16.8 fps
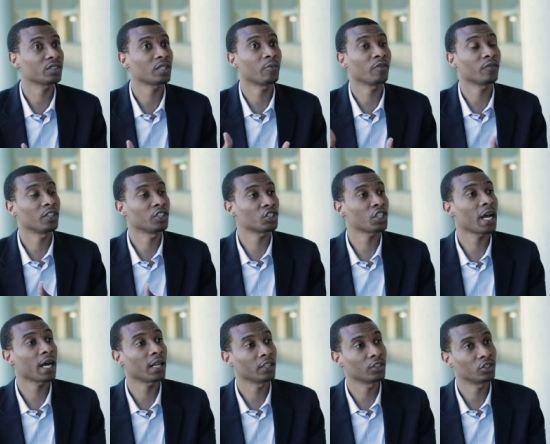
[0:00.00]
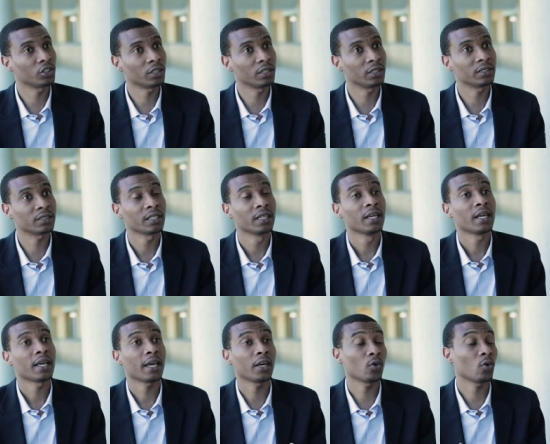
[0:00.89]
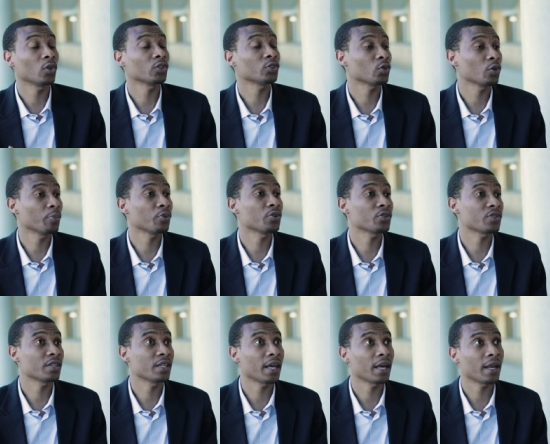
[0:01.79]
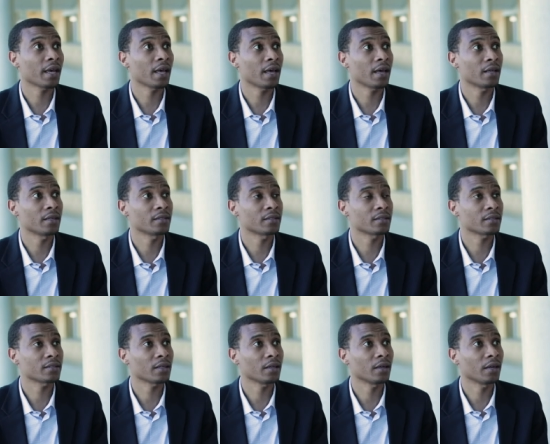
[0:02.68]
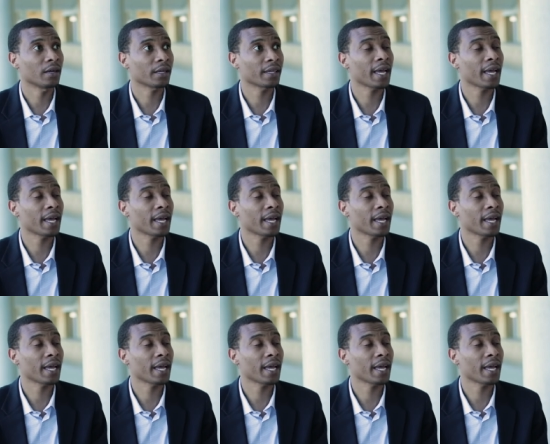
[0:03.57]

some of the challenges, and also a person that has uh,